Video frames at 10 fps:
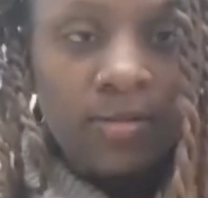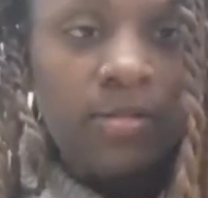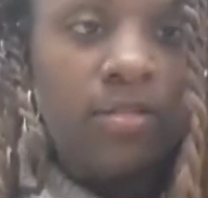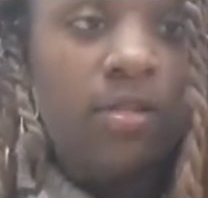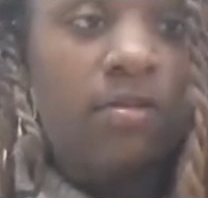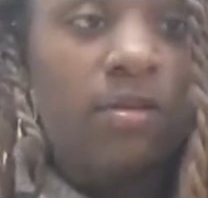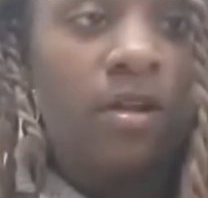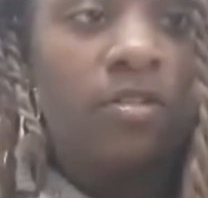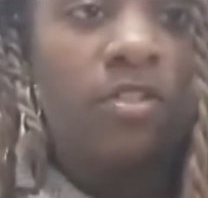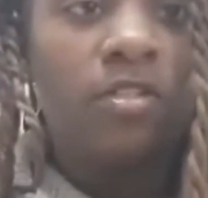So
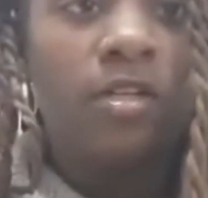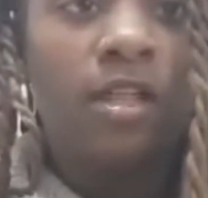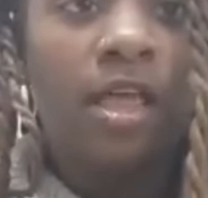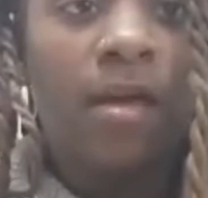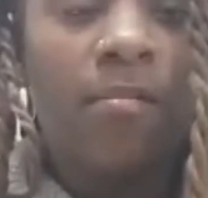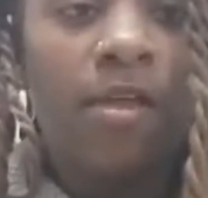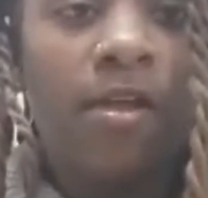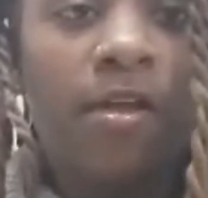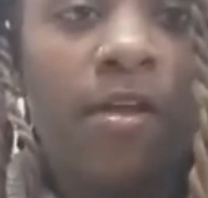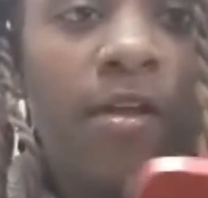are just a lot
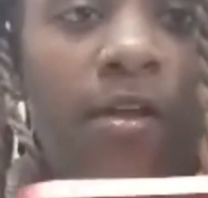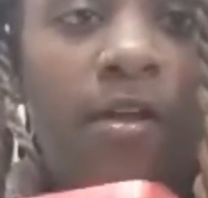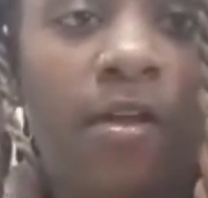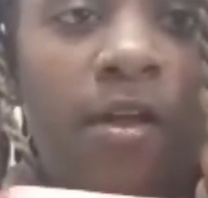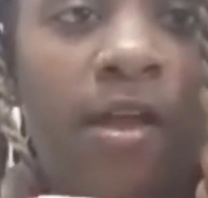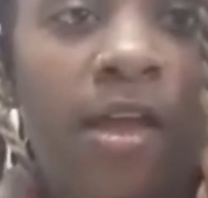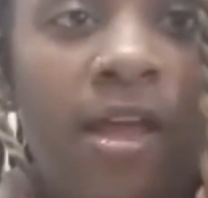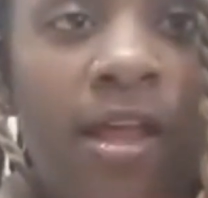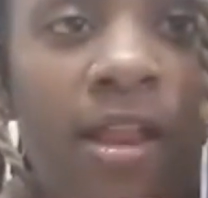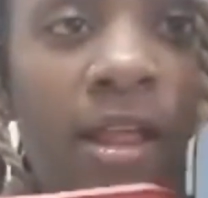bigger.
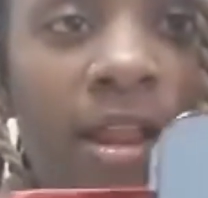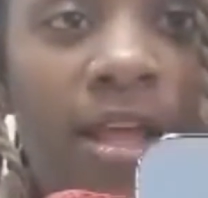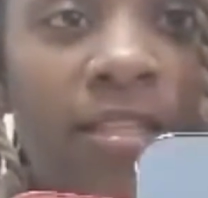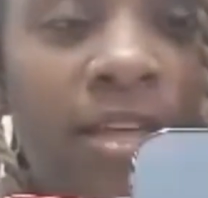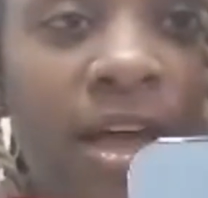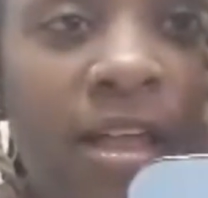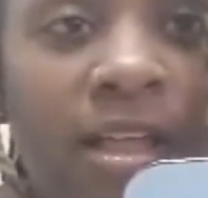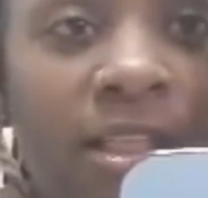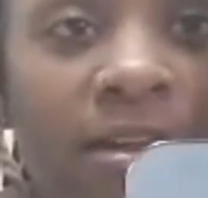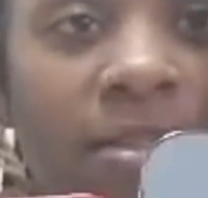And then that's how they
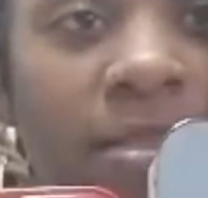look on the